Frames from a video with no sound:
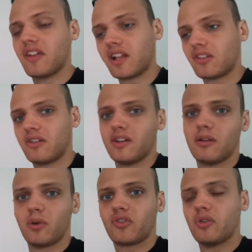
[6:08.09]
I think it's good
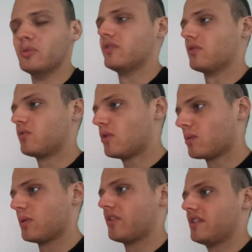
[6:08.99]
that we're still moving
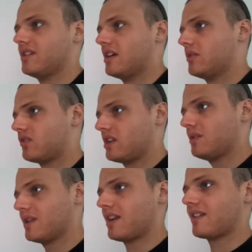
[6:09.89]
forward with it. You know, we should
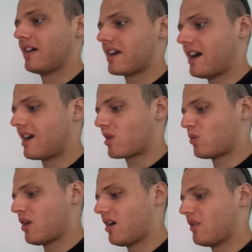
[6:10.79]
keep getting like higher
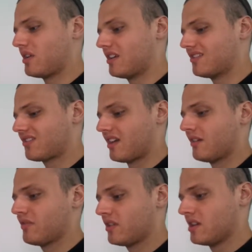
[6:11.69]
quality and
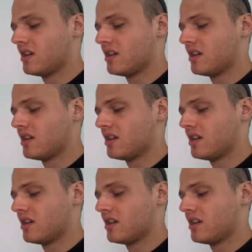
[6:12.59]
stuff.